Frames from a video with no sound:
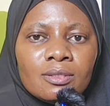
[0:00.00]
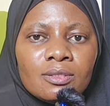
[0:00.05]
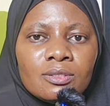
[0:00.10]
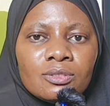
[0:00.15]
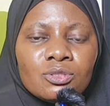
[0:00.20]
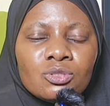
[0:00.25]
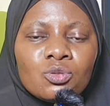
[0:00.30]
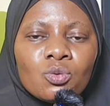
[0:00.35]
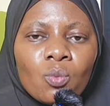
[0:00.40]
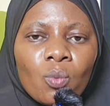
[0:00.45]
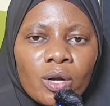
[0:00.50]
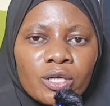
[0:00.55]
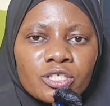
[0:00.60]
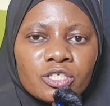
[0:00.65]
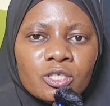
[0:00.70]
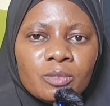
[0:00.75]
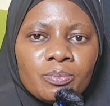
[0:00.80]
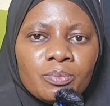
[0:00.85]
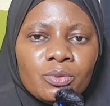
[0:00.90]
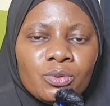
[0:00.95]
to
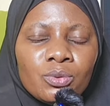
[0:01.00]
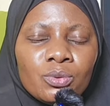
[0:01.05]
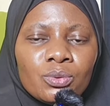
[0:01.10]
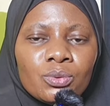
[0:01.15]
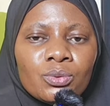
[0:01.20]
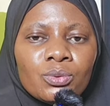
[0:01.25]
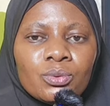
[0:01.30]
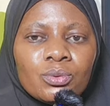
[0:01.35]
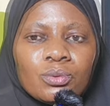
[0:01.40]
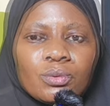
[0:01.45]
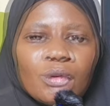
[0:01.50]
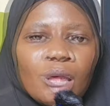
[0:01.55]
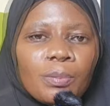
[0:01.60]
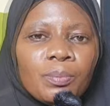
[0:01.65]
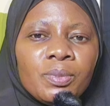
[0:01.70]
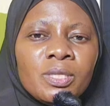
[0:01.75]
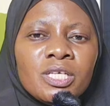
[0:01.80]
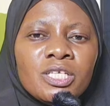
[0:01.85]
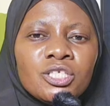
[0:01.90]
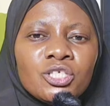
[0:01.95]
worship you.
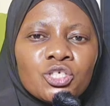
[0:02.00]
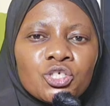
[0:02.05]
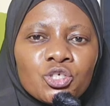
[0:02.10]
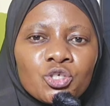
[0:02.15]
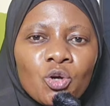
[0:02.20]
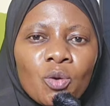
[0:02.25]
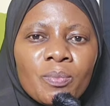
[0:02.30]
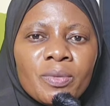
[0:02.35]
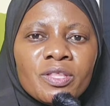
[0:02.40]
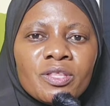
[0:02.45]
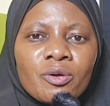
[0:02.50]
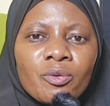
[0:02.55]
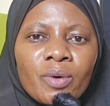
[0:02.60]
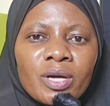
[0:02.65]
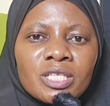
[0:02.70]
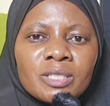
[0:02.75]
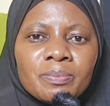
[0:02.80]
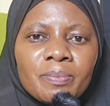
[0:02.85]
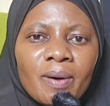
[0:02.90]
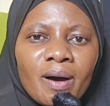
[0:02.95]
Please show me the
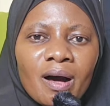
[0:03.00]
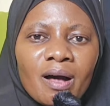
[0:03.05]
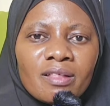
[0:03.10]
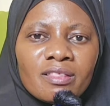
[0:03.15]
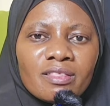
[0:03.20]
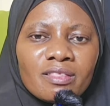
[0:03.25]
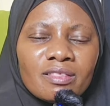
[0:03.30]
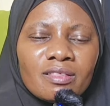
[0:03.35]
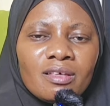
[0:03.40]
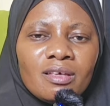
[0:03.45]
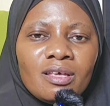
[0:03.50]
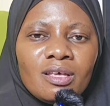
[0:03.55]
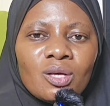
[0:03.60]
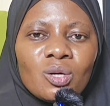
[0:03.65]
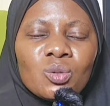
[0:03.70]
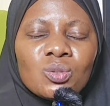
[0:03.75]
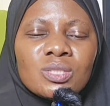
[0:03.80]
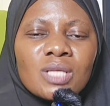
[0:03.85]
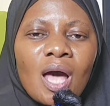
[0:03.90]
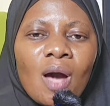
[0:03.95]
right path,
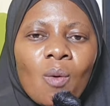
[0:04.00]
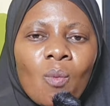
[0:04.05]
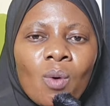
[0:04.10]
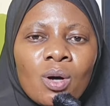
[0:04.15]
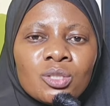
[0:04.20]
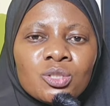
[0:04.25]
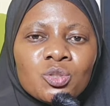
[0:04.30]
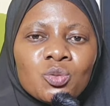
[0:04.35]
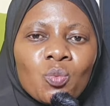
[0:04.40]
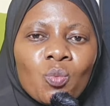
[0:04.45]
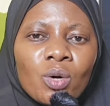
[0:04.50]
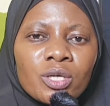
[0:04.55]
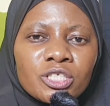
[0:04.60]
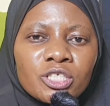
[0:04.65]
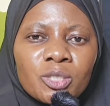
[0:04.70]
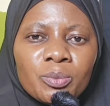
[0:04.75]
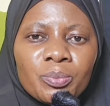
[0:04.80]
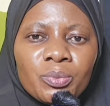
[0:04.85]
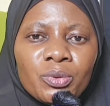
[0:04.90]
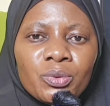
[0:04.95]
because I want to
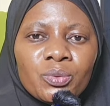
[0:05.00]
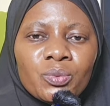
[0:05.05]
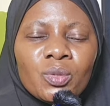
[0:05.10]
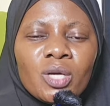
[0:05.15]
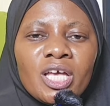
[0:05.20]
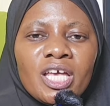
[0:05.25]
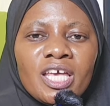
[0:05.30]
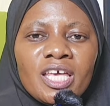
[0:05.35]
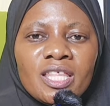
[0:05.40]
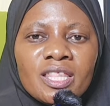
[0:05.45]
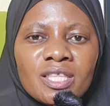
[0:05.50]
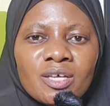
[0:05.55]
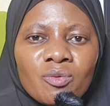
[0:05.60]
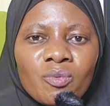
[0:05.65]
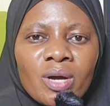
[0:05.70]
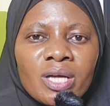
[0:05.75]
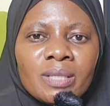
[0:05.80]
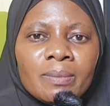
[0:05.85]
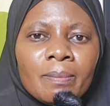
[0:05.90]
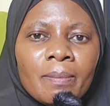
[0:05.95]
worship you in the
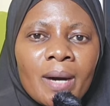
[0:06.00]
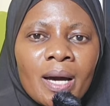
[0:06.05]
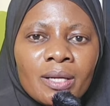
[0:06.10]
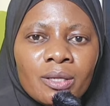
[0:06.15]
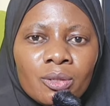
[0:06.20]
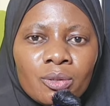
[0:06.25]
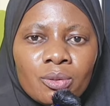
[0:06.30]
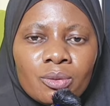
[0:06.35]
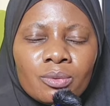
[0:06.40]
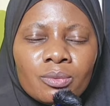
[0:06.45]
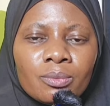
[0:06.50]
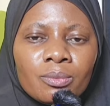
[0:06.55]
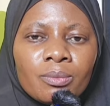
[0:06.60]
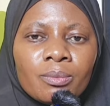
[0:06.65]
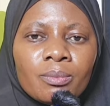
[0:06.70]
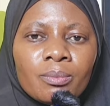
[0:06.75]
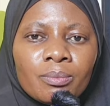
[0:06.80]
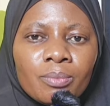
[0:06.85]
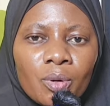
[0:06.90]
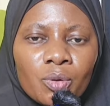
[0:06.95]
right manner
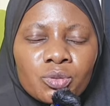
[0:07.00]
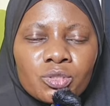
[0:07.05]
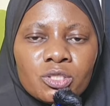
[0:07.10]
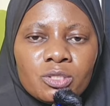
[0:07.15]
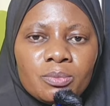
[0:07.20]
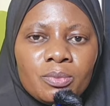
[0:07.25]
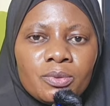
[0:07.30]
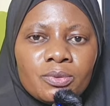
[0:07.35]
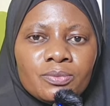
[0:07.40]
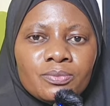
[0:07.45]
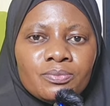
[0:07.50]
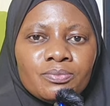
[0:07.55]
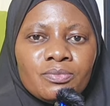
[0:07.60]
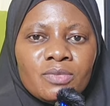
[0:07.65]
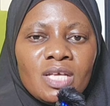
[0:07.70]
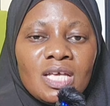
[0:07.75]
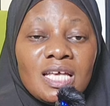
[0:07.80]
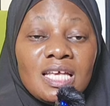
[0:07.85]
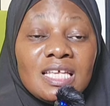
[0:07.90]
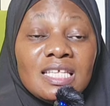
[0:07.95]
possible.
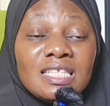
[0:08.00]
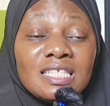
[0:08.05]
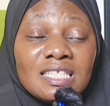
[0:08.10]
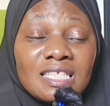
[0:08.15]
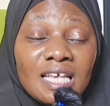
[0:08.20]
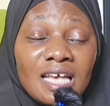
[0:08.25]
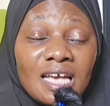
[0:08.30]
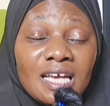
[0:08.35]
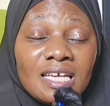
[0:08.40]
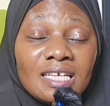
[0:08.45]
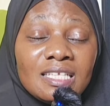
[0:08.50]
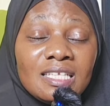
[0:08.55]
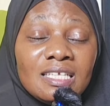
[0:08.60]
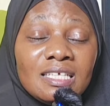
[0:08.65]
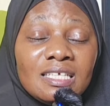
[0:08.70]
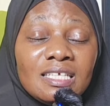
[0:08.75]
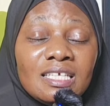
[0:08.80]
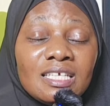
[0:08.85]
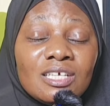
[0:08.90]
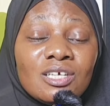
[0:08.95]
He said
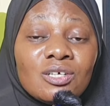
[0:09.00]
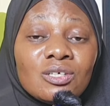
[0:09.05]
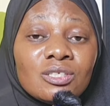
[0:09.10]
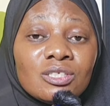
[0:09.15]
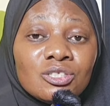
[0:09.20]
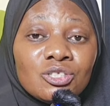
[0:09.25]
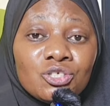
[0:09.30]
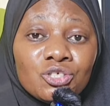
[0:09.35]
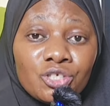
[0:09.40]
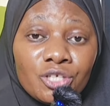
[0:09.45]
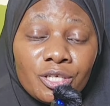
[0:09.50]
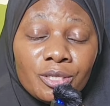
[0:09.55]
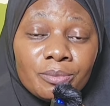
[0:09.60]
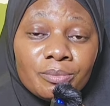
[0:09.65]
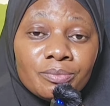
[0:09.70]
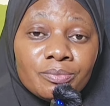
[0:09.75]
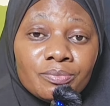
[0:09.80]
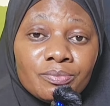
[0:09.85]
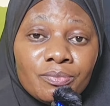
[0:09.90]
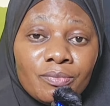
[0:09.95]
he got a
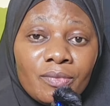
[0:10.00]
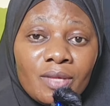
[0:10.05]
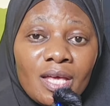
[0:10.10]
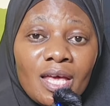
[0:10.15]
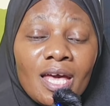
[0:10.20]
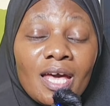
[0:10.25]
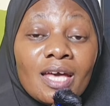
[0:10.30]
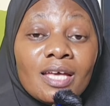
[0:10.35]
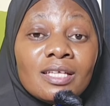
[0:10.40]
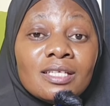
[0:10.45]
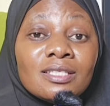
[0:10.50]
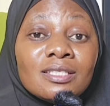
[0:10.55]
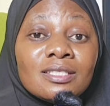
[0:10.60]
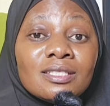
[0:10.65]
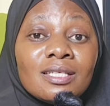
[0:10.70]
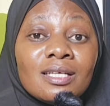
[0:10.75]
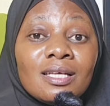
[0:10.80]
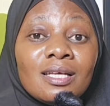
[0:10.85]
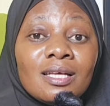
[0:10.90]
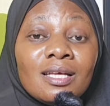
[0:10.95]
dream, and
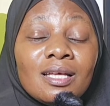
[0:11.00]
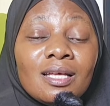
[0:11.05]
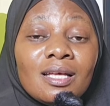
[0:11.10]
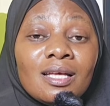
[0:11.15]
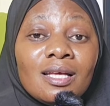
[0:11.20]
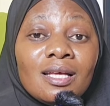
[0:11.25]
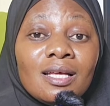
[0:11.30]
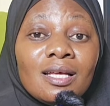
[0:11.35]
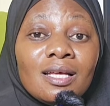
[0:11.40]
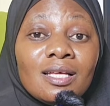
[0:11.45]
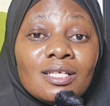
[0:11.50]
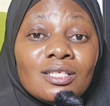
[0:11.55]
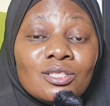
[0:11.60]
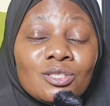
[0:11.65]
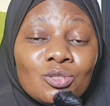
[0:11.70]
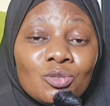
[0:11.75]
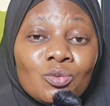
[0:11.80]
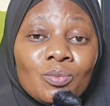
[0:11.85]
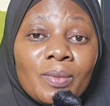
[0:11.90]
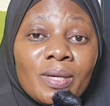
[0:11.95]

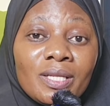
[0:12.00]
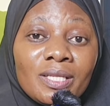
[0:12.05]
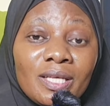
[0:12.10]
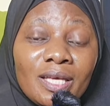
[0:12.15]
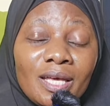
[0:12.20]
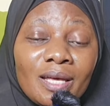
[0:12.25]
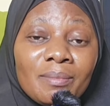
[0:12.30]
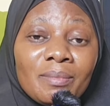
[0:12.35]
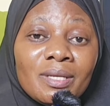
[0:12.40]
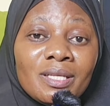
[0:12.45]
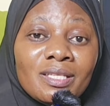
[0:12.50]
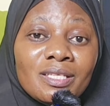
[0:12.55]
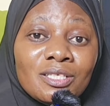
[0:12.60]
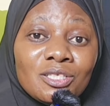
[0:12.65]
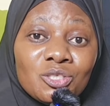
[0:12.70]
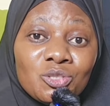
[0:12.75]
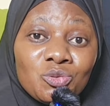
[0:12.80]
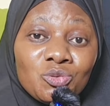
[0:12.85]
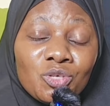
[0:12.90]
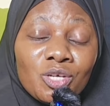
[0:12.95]
two men came in
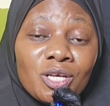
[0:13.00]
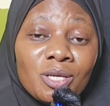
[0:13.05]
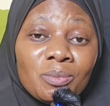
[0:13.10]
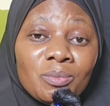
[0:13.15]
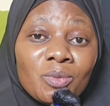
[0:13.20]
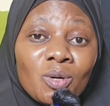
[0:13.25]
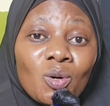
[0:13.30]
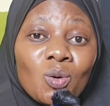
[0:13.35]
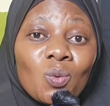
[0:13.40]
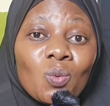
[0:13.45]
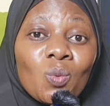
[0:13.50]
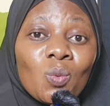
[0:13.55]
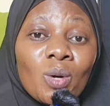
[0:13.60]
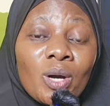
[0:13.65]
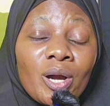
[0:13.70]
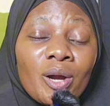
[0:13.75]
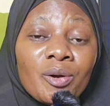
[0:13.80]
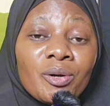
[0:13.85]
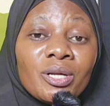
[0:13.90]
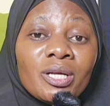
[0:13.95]
his dream
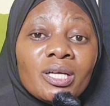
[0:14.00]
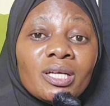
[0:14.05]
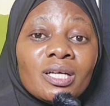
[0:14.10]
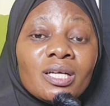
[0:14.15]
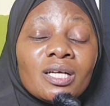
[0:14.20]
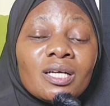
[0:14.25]
wearing